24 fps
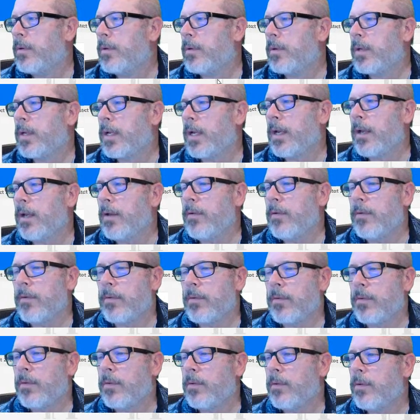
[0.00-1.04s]
Okay.
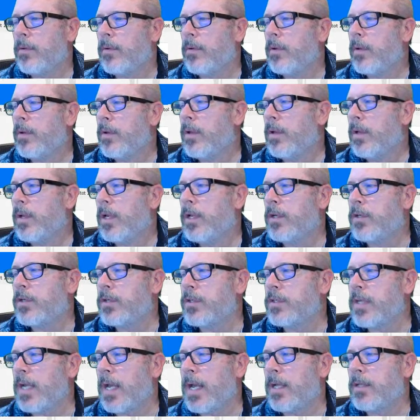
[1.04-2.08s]
It
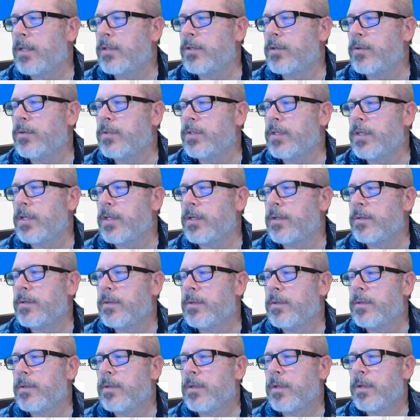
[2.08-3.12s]
just adds those in.
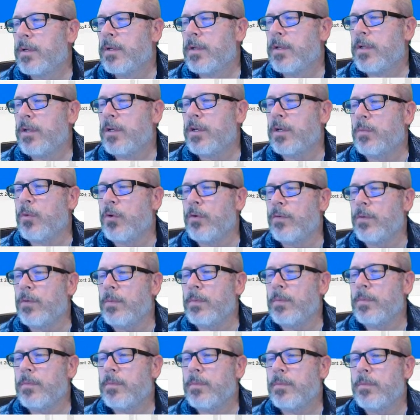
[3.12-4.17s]
You can move them.
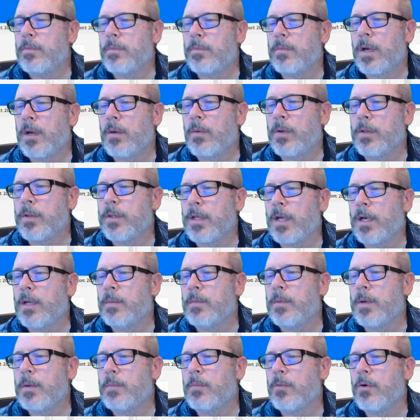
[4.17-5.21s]
I want the
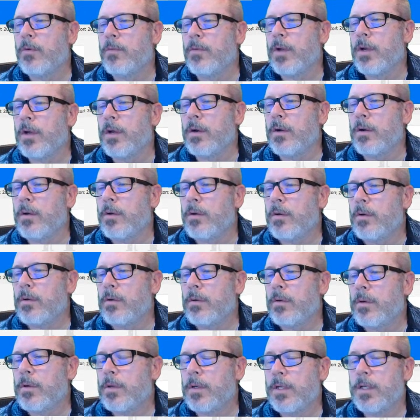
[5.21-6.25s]
item number over here.
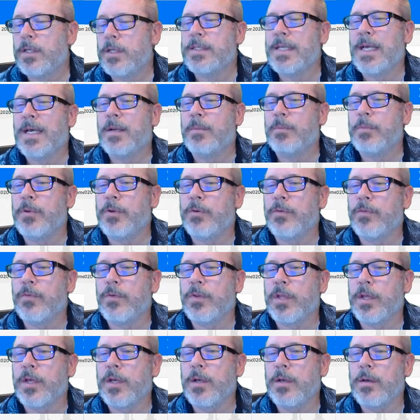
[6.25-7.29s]
Is that a beautiful
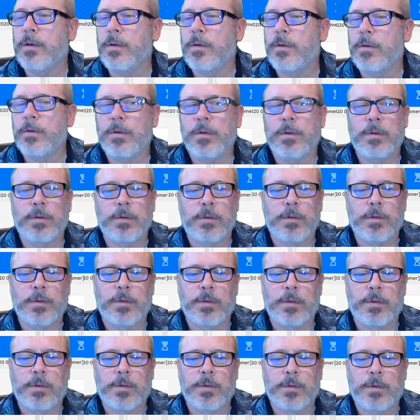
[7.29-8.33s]
thing?
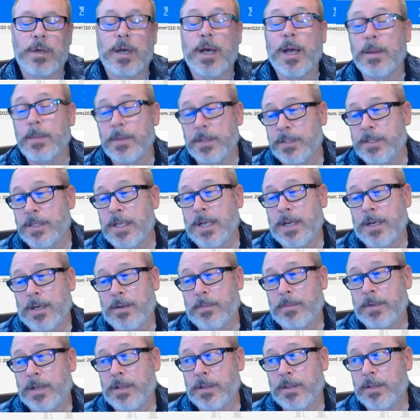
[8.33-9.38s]
I'm excited
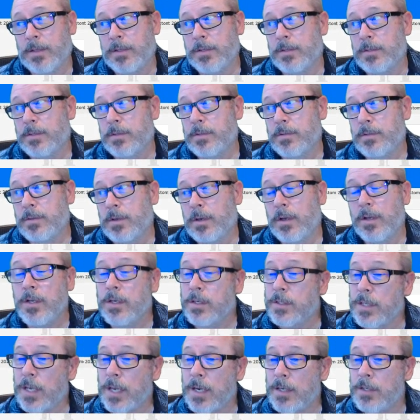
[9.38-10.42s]
about this. Are you
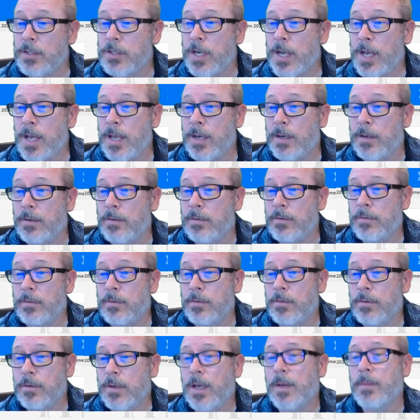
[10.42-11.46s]
excited, chat?
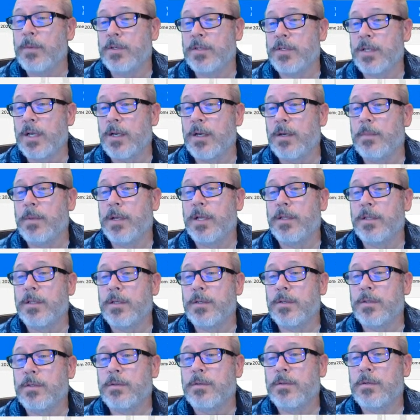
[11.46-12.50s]
I'm excited about
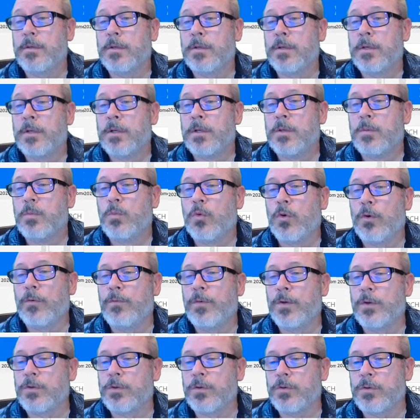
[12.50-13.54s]
this. More
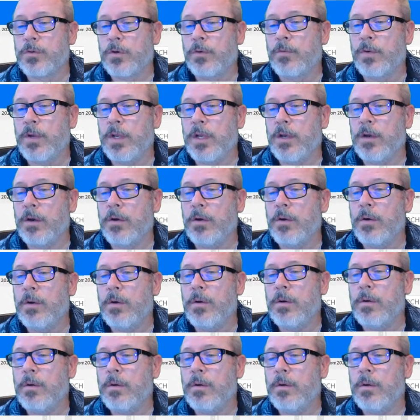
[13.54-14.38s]
filters over here.